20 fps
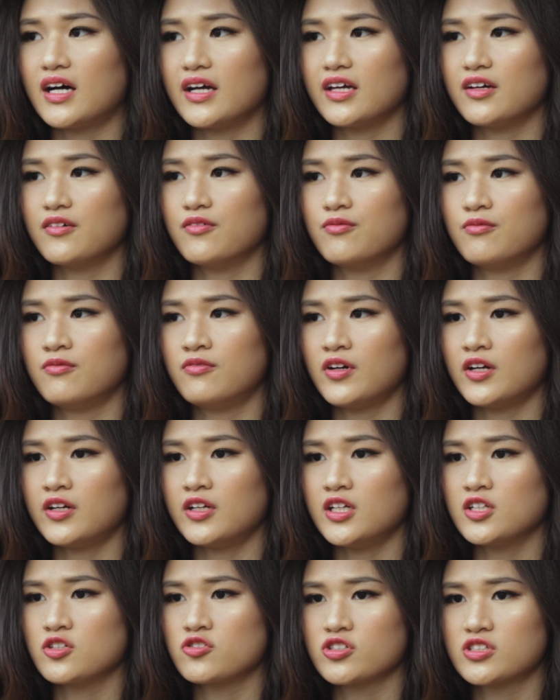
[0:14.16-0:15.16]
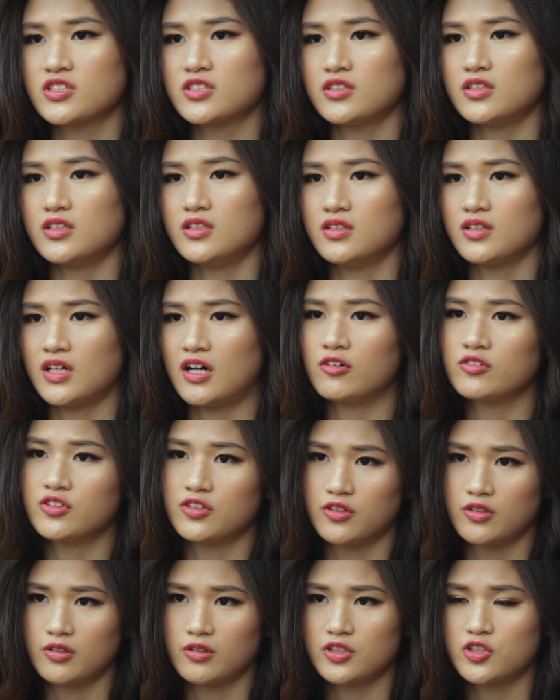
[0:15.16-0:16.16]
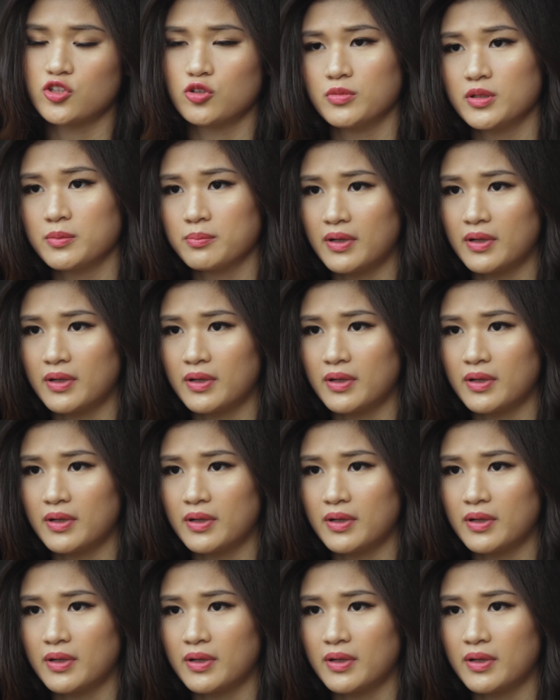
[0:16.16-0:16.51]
I am very interested in how the human